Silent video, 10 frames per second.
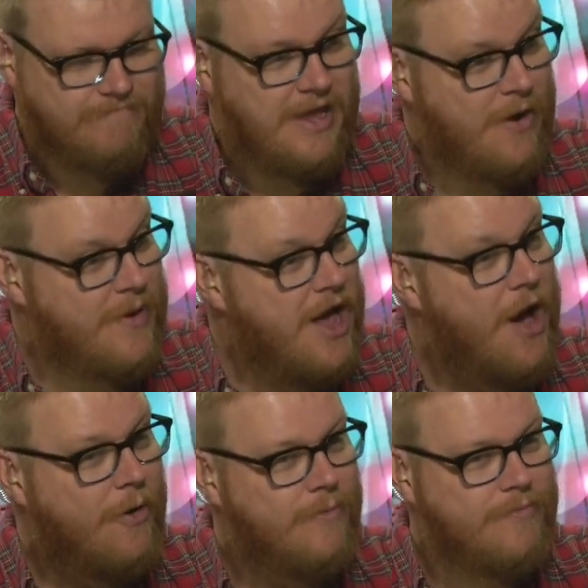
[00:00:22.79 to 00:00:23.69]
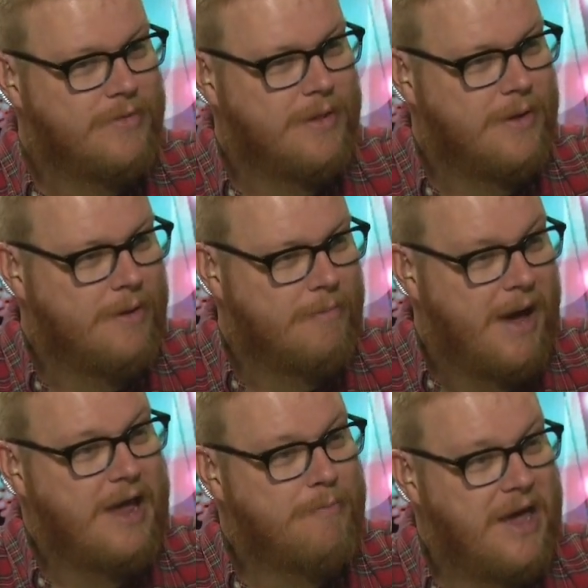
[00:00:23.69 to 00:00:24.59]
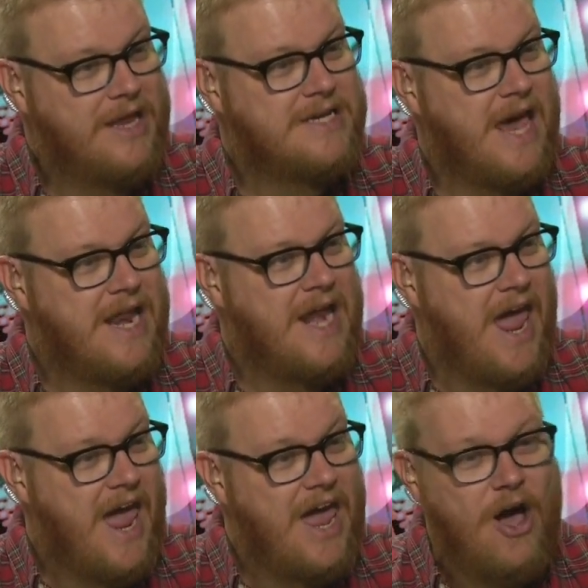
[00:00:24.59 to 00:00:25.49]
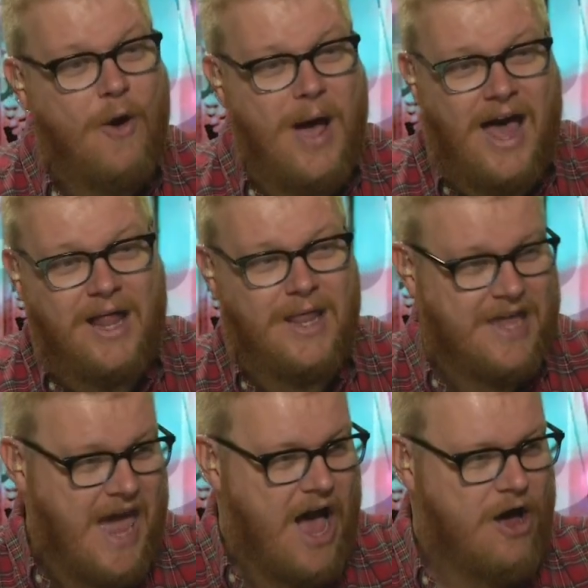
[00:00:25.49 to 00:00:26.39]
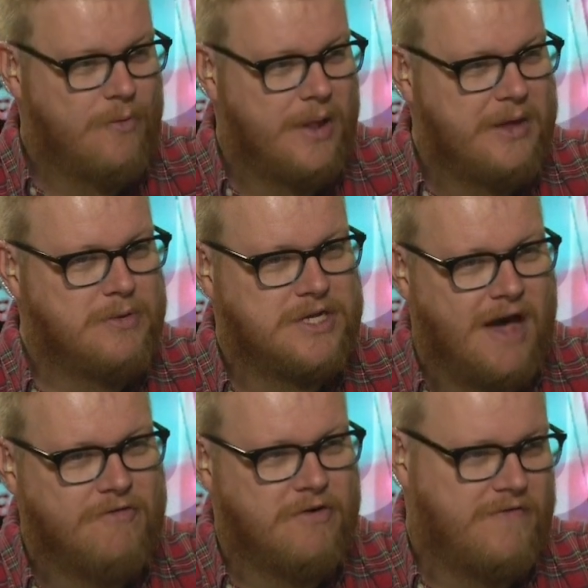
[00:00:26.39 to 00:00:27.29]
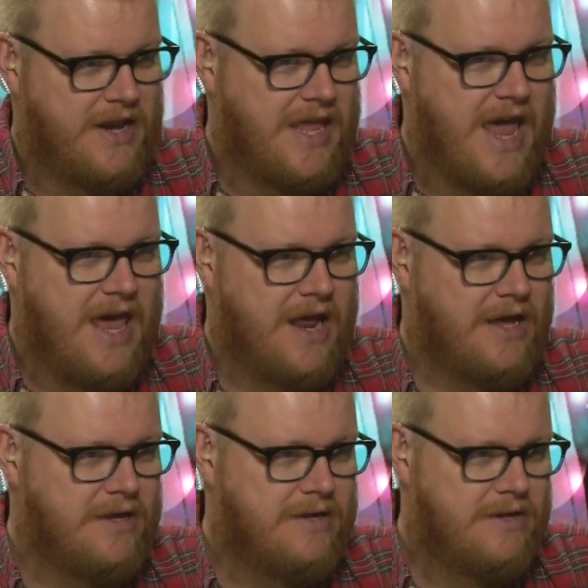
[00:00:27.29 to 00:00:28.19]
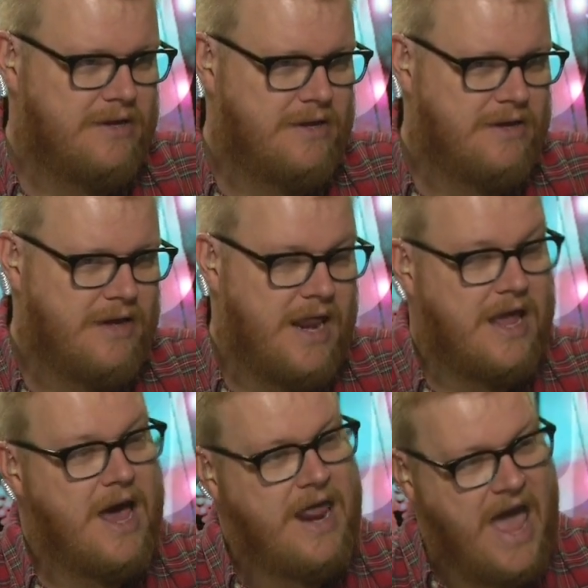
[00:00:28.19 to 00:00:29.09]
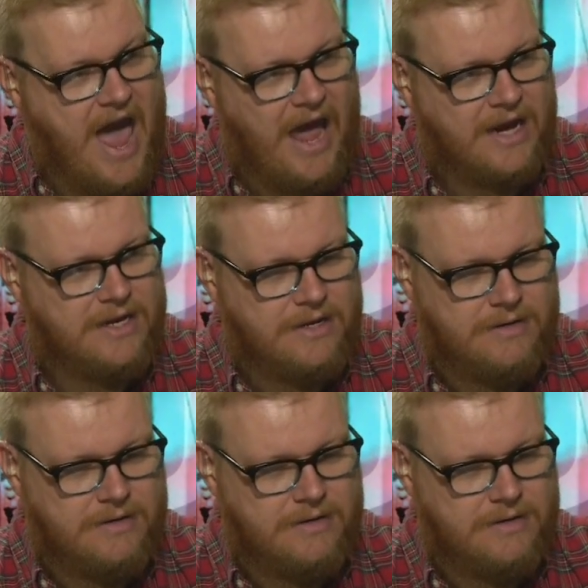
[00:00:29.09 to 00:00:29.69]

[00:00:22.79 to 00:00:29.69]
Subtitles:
Here we go. Mike Pence had an AOL account while he was governor of Indiana, and it got hacked.